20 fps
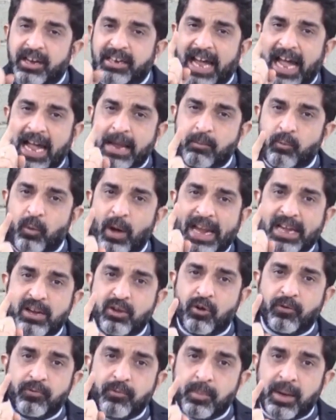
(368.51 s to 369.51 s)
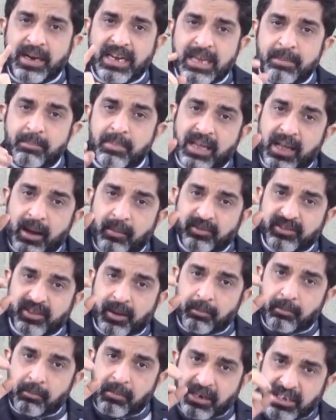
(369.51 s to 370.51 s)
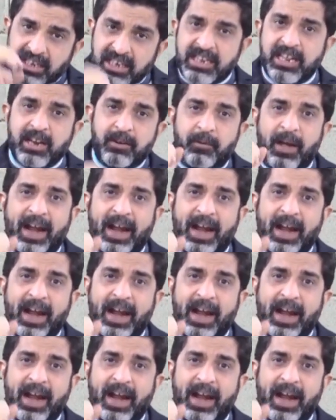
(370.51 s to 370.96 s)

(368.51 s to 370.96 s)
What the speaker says: time value of money becomes a material